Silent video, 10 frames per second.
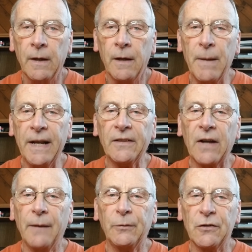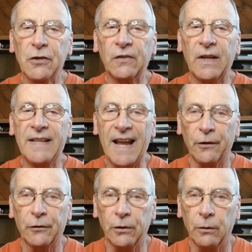many times in just a day or
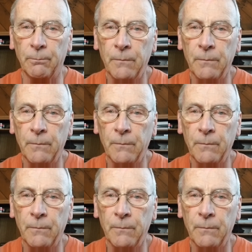two.